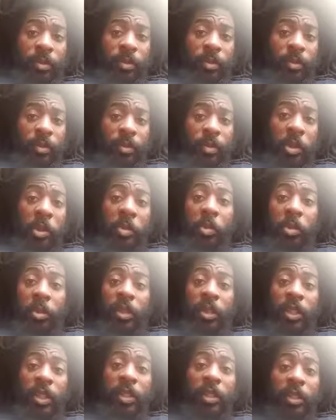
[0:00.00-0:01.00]
people's
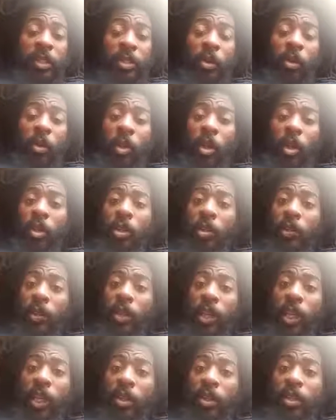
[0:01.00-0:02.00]
senses go all the way
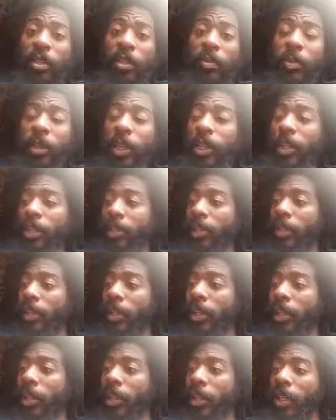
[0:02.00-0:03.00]
out of space.
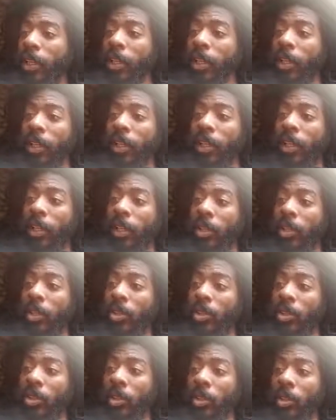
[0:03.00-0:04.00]

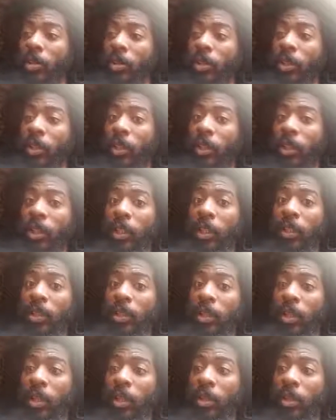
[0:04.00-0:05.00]
So then they
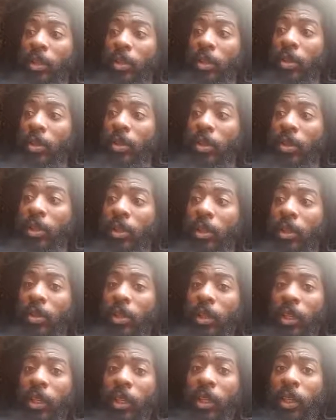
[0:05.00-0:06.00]
started noticing,
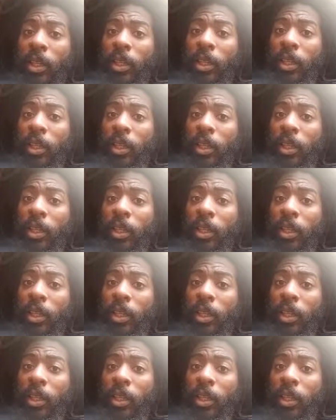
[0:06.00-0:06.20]
okay,